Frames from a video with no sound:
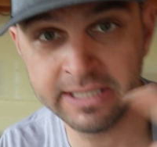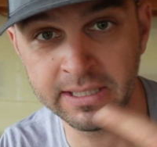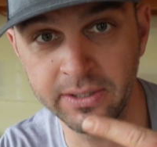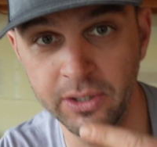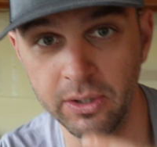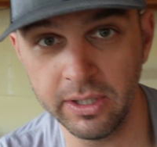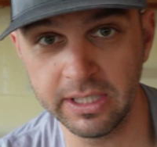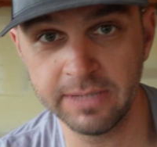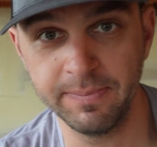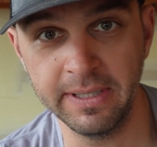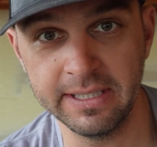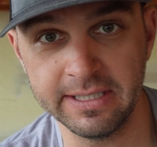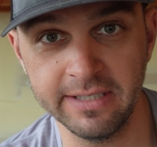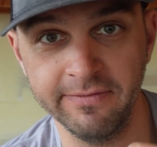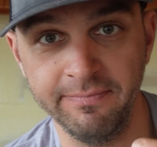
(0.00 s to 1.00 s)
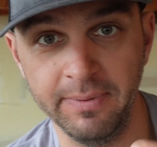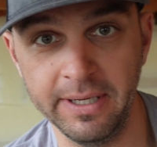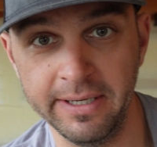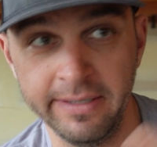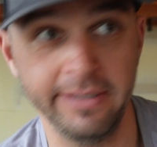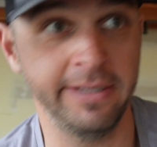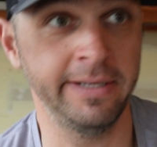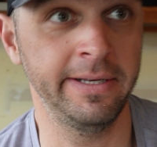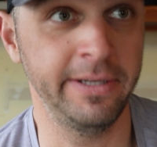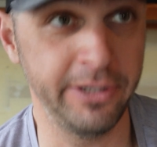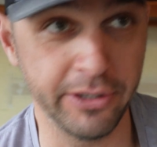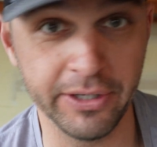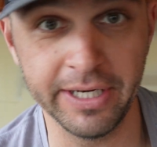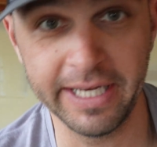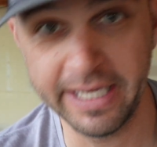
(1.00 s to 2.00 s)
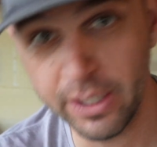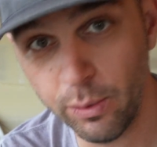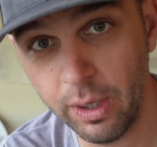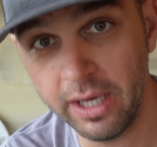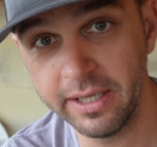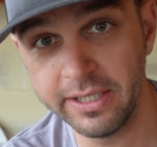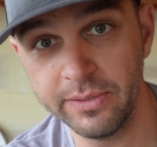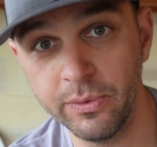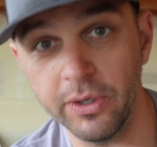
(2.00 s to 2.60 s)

It's a little expensive, but you're gonna get quality